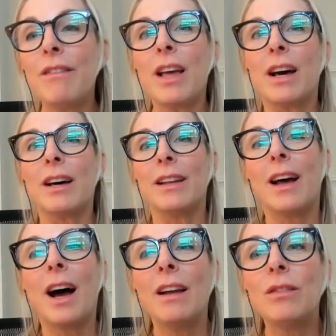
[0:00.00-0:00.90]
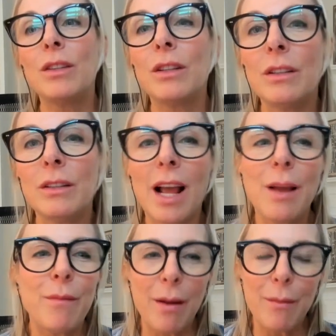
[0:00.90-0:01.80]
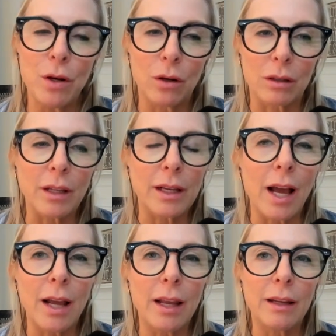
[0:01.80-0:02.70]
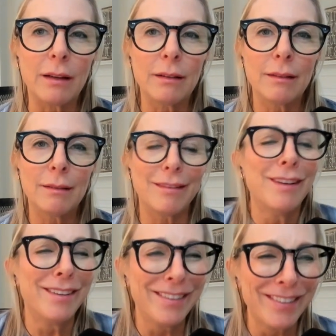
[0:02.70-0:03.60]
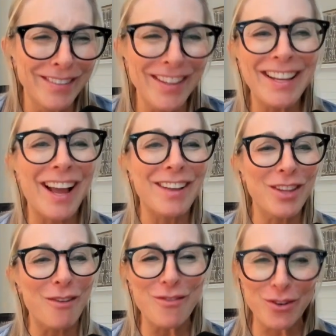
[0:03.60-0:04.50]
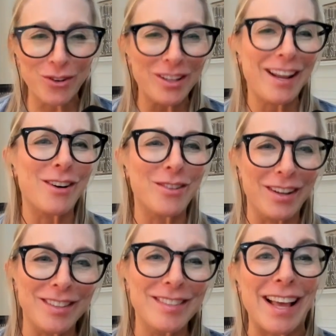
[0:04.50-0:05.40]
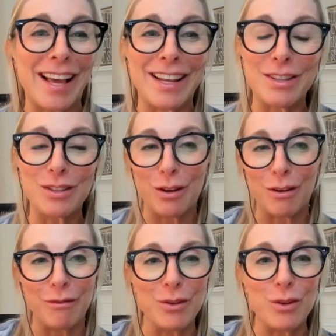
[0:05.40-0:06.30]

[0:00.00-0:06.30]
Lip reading: that. I learned I'm a nerd. Like I like I love nerding out on the science of